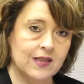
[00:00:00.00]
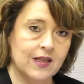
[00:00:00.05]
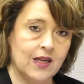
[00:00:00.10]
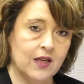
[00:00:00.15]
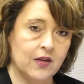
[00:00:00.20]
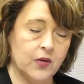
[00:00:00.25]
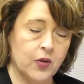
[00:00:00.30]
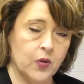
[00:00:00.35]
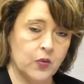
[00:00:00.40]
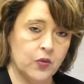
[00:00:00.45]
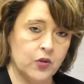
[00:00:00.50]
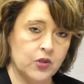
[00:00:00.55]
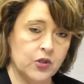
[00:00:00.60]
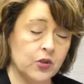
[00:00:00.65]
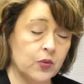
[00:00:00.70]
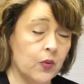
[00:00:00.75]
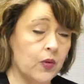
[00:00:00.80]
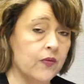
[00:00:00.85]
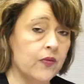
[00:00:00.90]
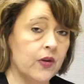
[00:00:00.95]

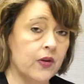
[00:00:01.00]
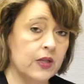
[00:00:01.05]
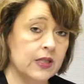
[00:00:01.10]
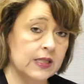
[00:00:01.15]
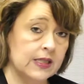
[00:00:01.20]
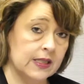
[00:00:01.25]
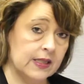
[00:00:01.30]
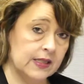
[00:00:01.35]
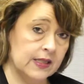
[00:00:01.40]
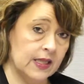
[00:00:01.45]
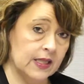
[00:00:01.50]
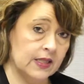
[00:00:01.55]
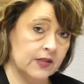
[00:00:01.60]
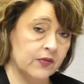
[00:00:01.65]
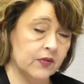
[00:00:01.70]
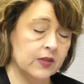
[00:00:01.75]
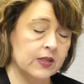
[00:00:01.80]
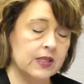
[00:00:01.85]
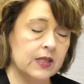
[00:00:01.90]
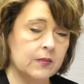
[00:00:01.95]
owners who are very
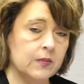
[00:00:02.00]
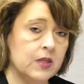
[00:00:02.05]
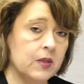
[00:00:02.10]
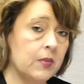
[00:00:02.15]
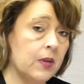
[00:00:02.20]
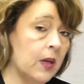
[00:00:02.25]
successful seem to